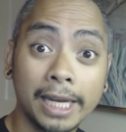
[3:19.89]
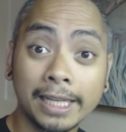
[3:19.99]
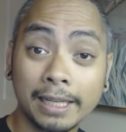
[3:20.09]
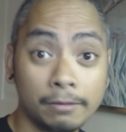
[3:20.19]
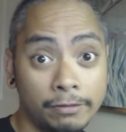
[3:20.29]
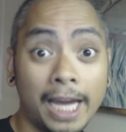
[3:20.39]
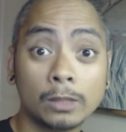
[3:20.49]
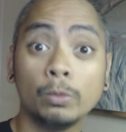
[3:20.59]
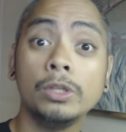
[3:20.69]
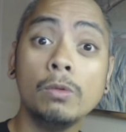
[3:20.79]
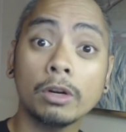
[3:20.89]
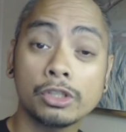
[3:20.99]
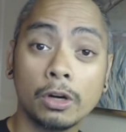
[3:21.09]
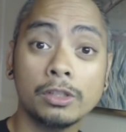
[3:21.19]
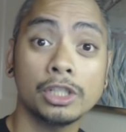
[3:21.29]
And in fact, when you are
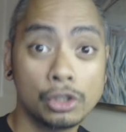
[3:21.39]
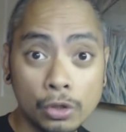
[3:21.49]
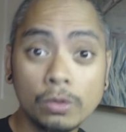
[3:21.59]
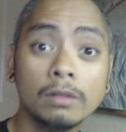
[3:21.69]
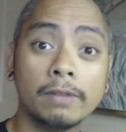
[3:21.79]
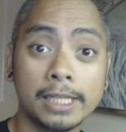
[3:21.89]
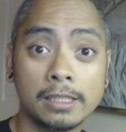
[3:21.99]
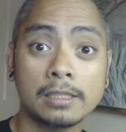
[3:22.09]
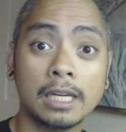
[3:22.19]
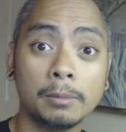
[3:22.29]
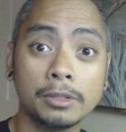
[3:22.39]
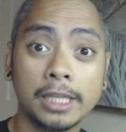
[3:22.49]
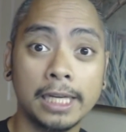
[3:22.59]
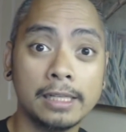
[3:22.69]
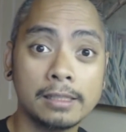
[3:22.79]
charging two devices
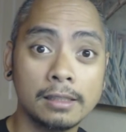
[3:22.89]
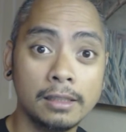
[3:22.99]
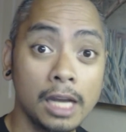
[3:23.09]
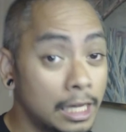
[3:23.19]
simultaneously,